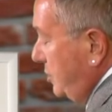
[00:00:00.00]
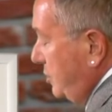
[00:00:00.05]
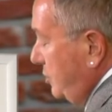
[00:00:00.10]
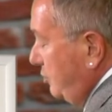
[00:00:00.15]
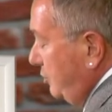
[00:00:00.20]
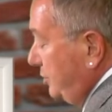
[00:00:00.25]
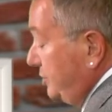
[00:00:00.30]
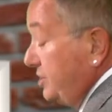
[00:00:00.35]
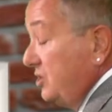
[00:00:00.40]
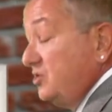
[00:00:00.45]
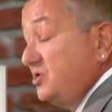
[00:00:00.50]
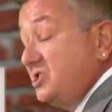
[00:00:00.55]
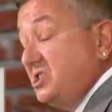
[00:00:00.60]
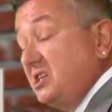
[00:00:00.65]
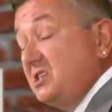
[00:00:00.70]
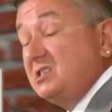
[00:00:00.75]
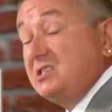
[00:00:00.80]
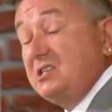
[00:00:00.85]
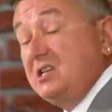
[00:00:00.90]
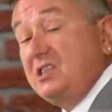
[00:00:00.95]
will do
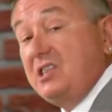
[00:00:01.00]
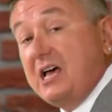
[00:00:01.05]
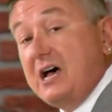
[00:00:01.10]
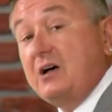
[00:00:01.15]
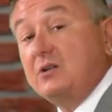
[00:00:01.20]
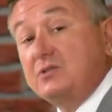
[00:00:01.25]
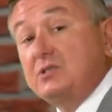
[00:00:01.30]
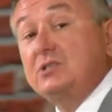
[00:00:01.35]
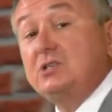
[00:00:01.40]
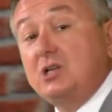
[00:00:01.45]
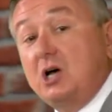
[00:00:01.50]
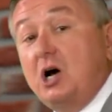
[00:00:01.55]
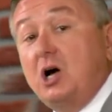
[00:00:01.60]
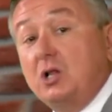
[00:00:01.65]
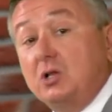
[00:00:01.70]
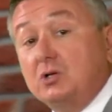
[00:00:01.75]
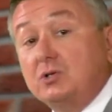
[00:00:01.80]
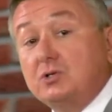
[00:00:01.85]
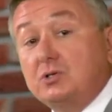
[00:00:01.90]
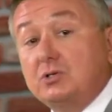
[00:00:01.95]

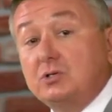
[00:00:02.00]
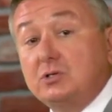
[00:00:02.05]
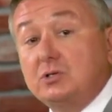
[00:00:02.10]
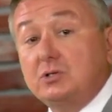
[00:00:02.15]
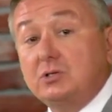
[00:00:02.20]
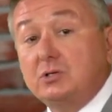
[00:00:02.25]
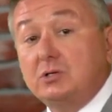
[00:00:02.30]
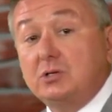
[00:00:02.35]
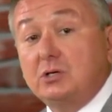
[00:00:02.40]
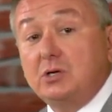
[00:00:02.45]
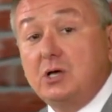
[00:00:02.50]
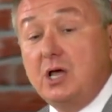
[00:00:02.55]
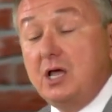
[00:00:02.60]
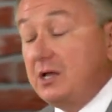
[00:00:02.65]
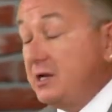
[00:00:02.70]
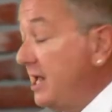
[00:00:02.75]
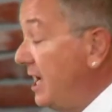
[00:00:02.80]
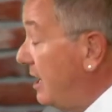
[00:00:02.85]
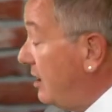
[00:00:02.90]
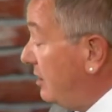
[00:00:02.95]
$60,000.
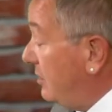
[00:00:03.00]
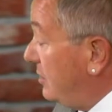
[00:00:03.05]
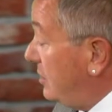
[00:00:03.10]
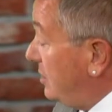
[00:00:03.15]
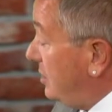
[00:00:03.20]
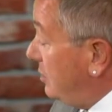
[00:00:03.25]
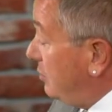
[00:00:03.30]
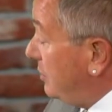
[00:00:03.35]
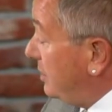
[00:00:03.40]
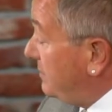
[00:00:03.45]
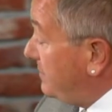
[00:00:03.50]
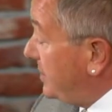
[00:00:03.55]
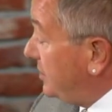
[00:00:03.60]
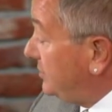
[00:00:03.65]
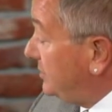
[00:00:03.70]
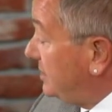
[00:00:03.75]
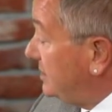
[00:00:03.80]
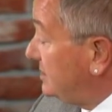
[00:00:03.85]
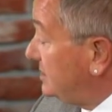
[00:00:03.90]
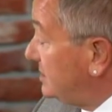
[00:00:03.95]
Now, what
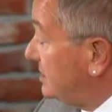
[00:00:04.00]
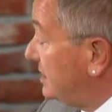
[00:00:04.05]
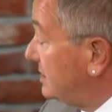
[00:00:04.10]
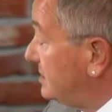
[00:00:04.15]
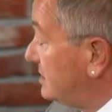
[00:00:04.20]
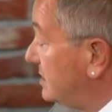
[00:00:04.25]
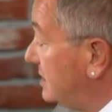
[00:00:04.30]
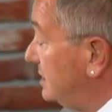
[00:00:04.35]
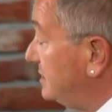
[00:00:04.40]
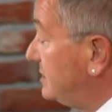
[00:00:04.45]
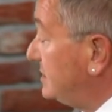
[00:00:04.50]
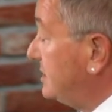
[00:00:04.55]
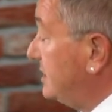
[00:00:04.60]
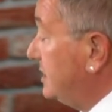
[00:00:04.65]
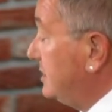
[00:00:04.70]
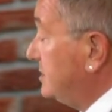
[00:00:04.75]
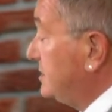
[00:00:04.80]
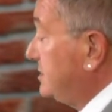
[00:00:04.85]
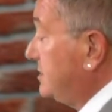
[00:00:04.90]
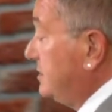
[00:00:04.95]
about these 6
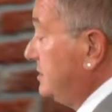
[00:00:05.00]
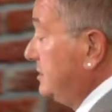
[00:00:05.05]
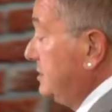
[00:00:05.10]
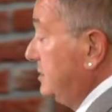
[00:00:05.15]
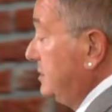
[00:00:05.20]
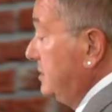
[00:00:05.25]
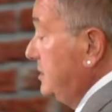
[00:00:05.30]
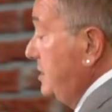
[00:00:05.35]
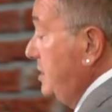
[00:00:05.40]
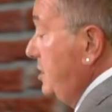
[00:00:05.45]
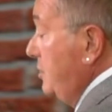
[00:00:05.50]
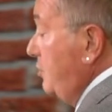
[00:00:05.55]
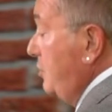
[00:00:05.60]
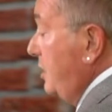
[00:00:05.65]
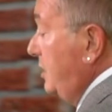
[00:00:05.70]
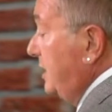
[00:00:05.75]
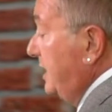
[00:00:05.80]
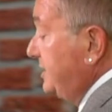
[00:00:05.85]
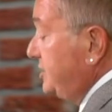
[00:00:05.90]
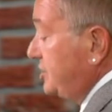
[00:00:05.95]
listings?
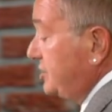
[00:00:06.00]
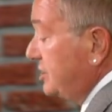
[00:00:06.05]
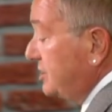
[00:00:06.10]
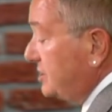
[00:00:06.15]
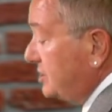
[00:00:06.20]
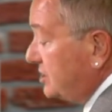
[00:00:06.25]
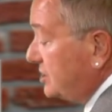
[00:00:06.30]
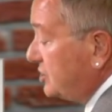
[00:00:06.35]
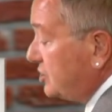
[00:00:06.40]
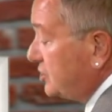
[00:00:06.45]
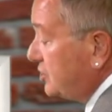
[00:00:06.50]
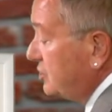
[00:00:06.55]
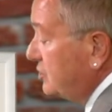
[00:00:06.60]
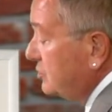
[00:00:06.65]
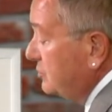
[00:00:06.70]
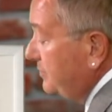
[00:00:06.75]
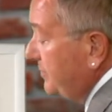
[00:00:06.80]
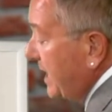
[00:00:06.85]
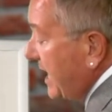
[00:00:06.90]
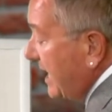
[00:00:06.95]
Well, let's just
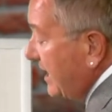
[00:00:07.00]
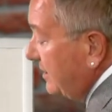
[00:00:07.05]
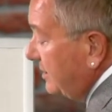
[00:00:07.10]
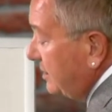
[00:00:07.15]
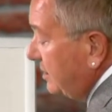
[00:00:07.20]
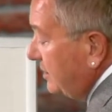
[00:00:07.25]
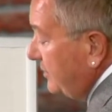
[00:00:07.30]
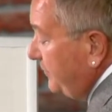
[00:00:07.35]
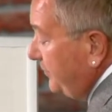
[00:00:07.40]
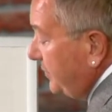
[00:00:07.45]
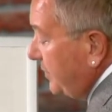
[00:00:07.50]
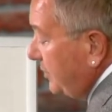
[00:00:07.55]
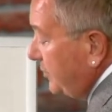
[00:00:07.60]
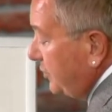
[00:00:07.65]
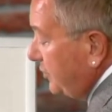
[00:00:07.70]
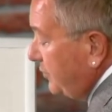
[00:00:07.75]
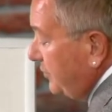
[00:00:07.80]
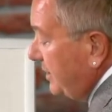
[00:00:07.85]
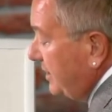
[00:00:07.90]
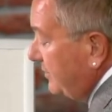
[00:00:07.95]
assume that
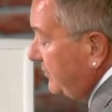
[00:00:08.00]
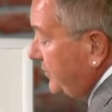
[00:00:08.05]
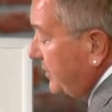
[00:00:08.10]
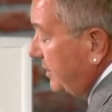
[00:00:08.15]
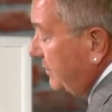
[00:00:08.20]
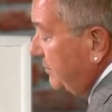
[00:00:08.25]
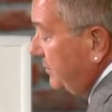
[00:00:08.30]
3 of them